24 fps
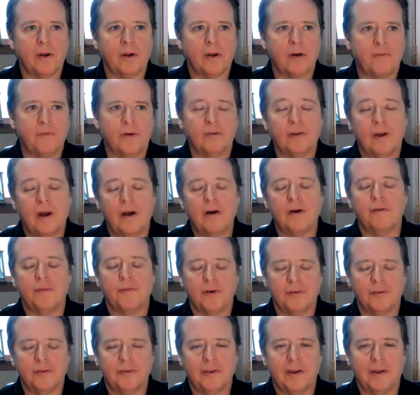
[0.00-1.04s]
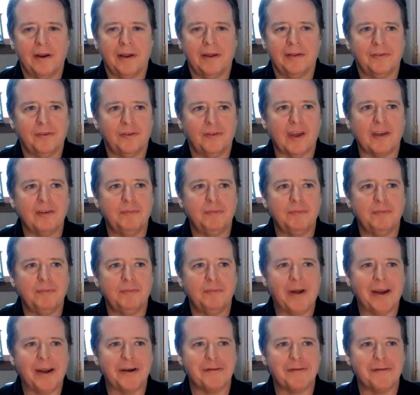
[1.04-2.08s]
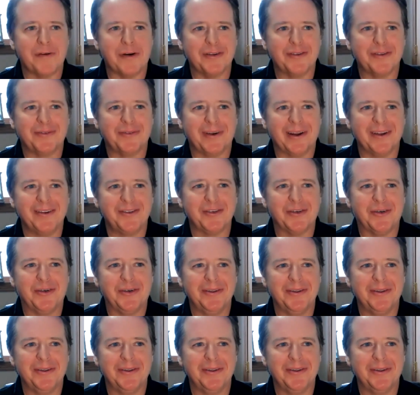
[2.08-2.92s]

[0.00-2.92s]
to go first? I'll go first. All right. Since I spoke, I go first, right, Joel?